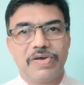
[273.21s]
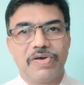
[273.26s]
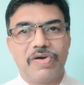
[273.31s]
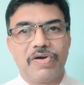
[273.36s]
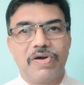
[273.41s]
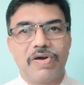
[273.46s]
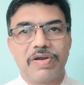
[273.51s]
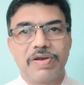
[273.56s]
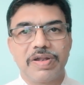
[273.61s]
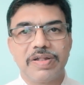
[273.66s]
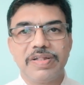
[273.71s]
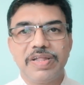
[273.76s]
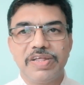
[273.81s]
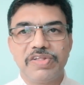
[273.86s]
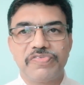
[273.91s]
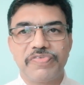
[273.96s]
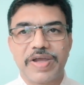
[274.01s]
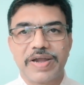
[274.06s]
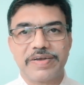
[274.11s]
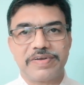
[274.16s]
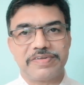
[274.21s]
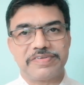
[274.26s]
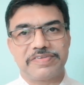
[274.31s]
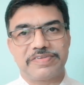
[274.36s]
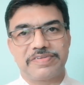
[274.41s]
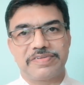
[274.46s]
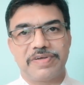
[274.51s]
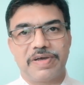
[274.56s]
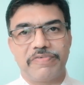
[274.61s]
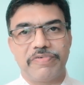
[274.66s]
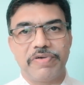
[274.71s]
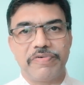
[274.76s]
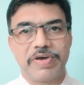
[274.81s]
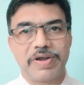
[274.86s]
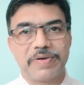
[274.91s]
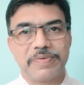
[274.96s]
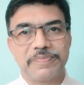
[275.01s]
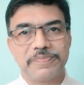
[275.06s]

on these factors, however.